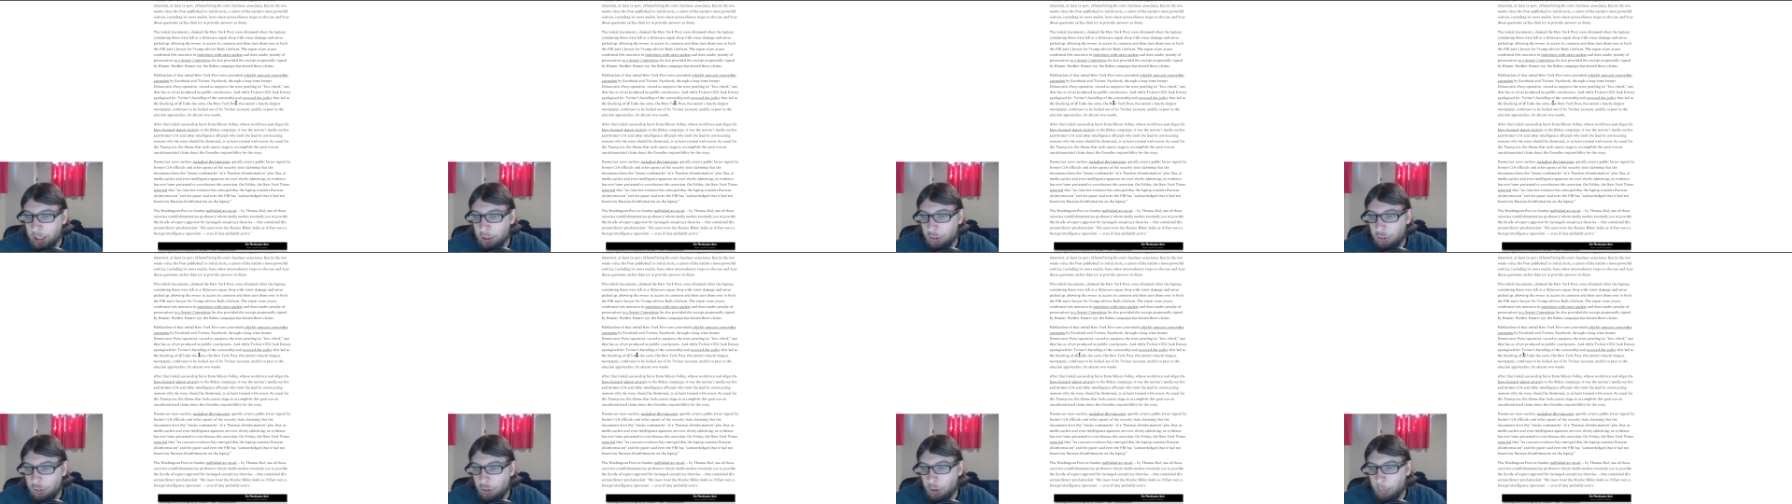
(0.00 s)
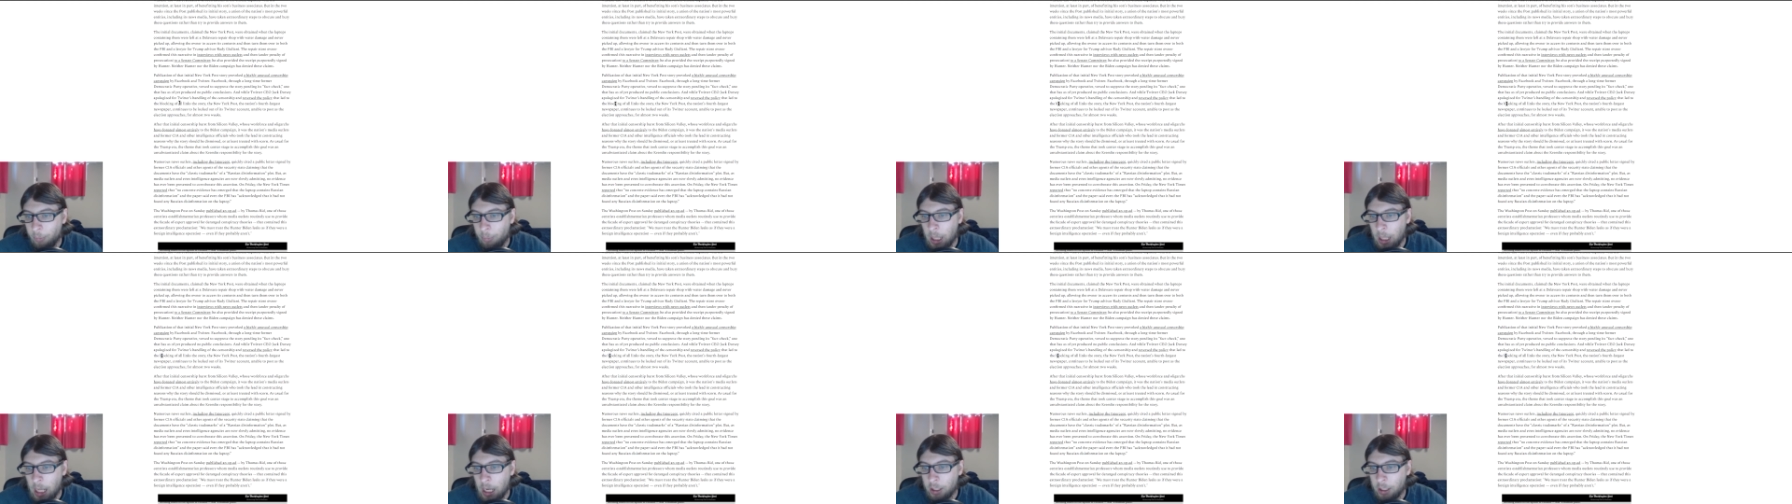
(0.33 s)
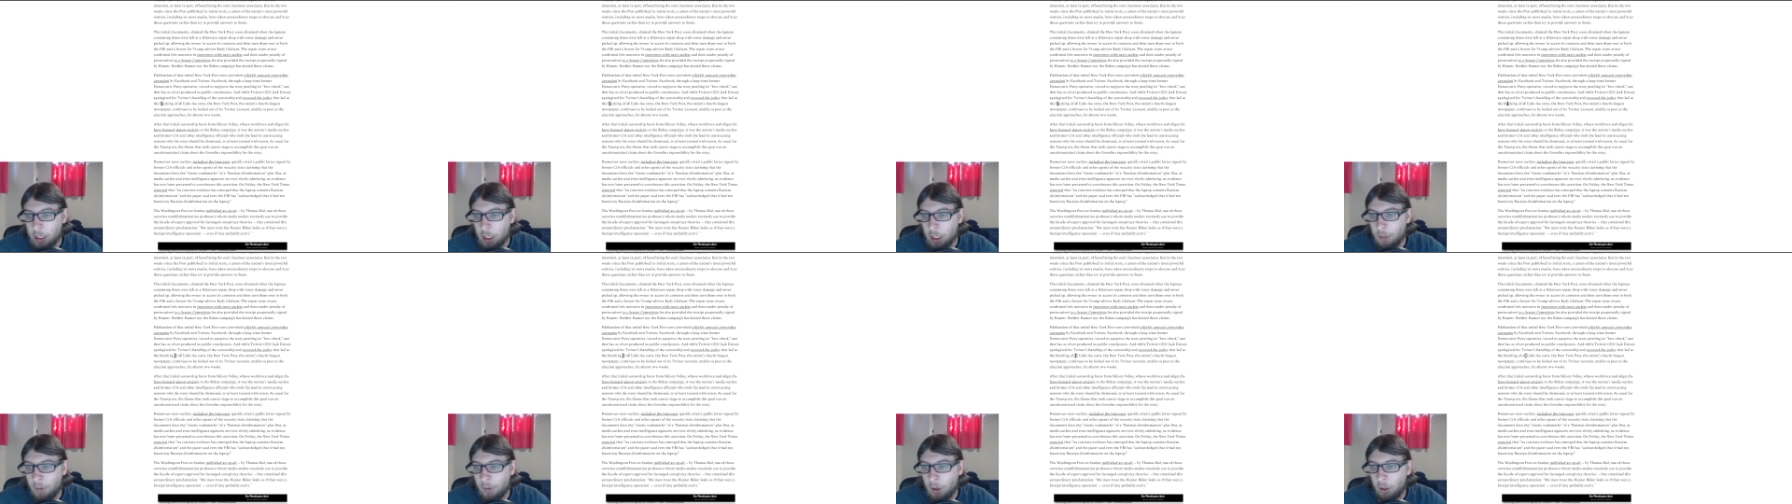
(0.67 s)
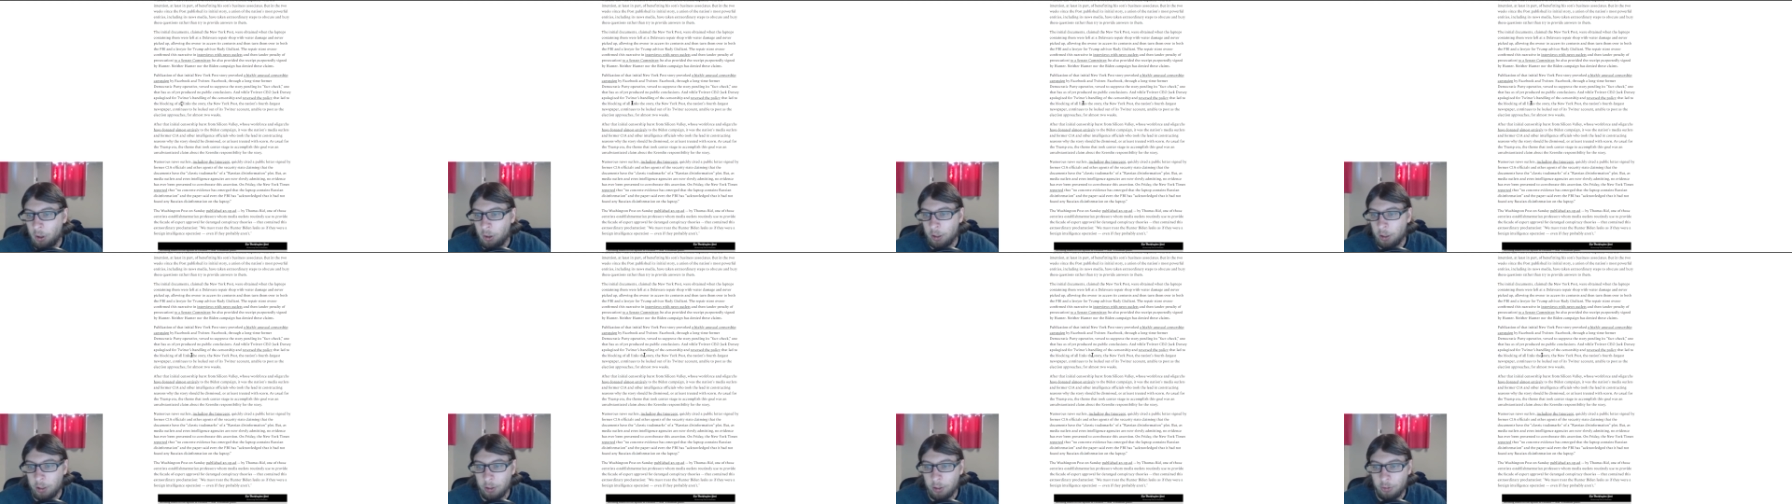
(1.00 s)
led to the blocking of
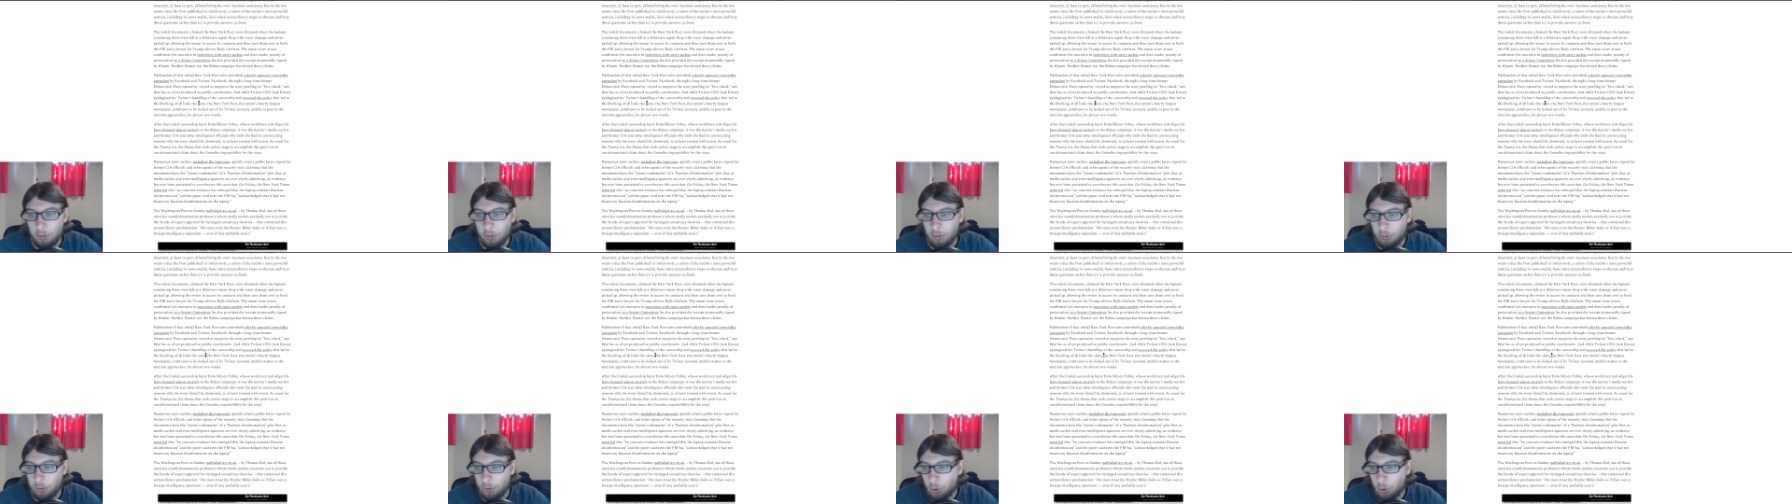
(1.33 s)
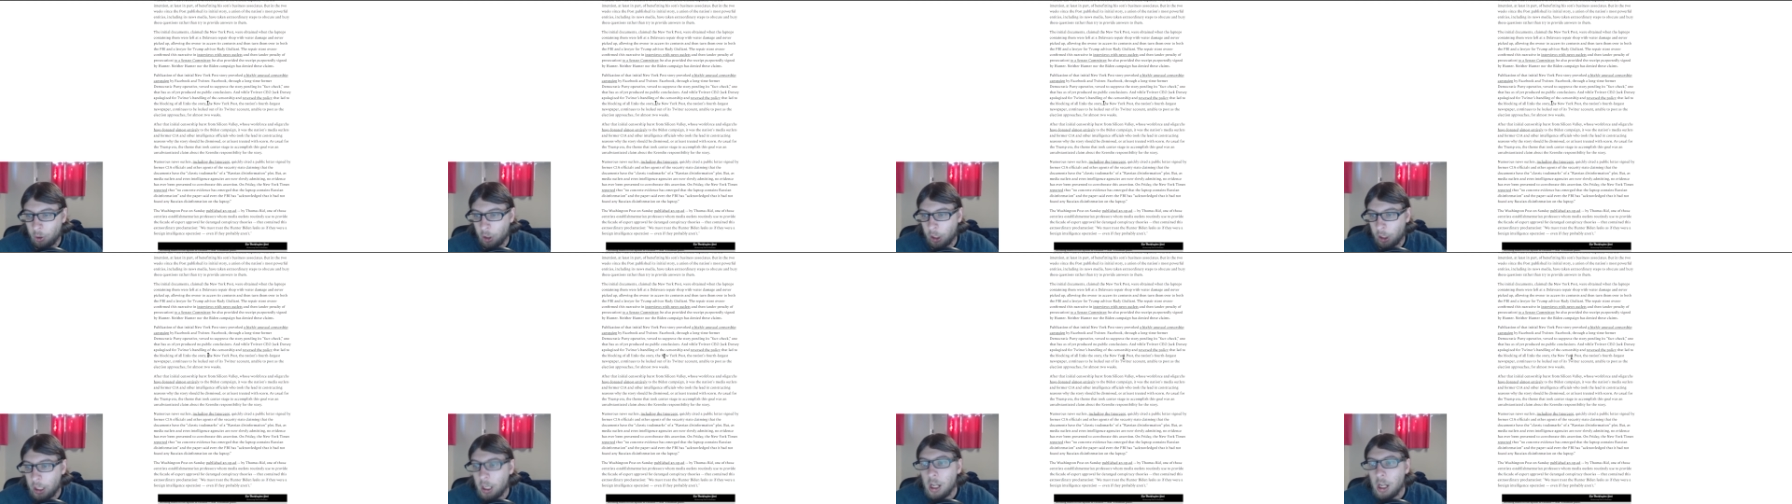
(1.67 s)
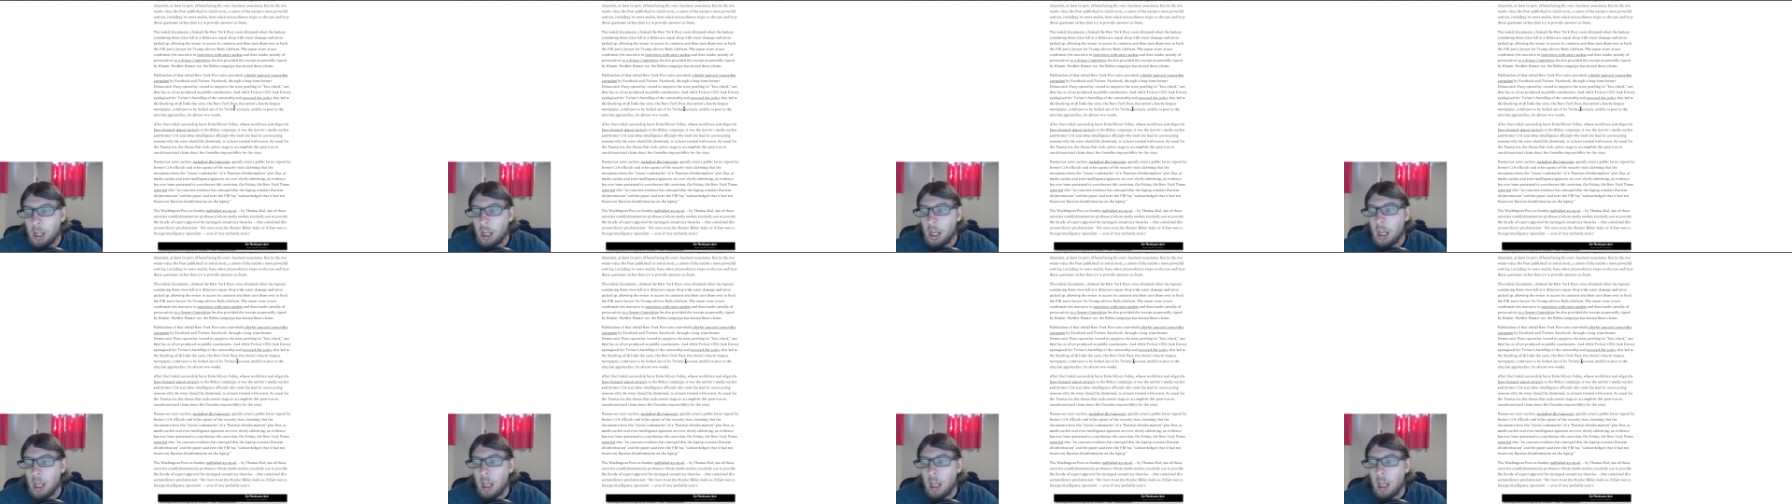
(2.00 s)
all links to the story,